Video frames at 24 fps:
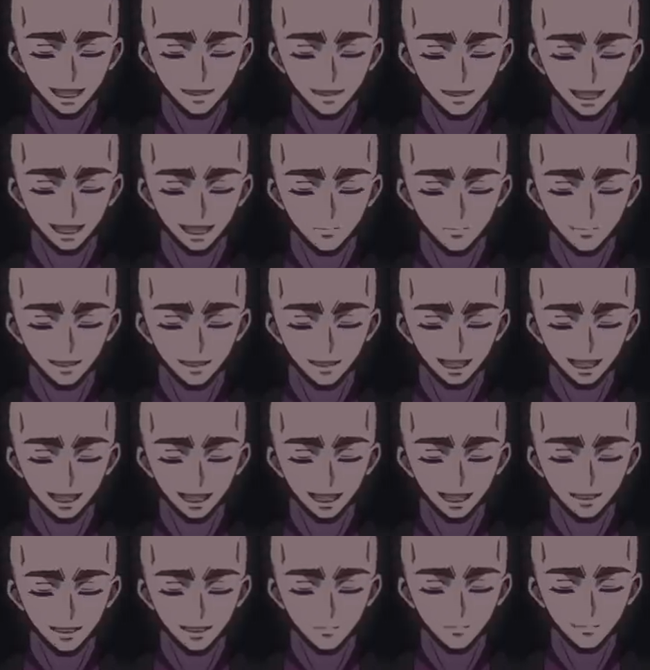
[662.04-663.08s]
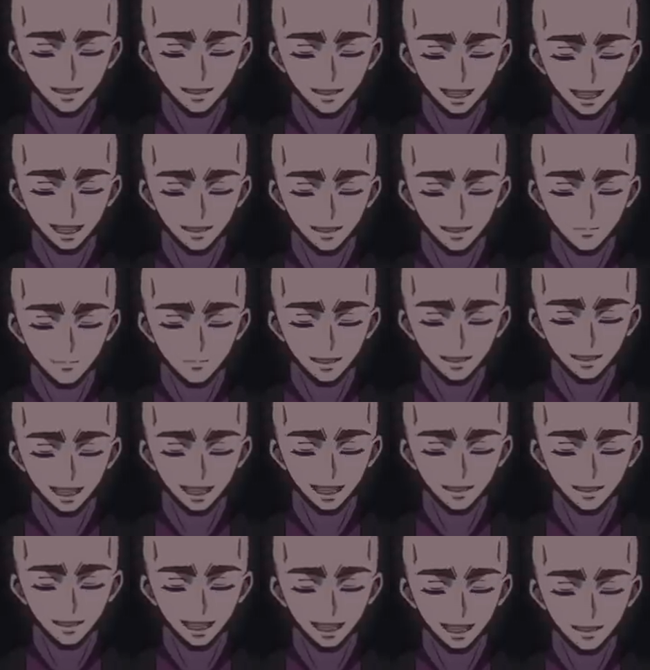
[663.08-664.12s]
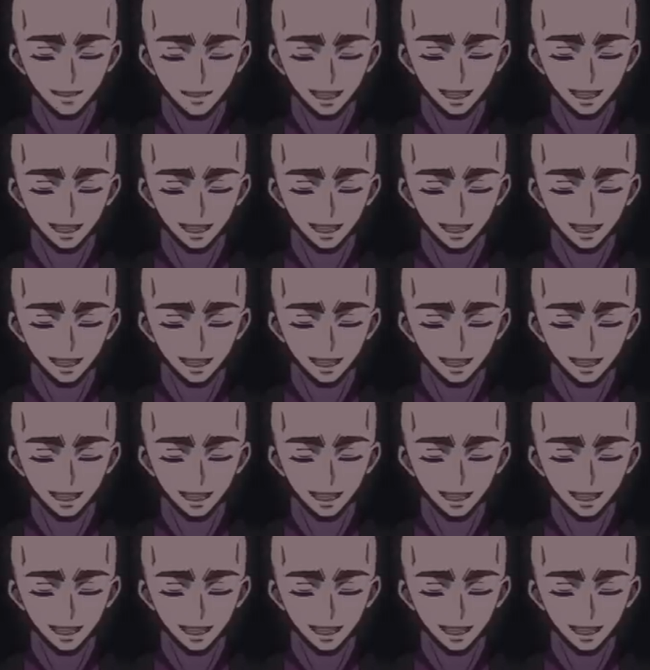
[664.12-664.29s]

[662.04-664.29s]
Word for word: start a fire, something needs to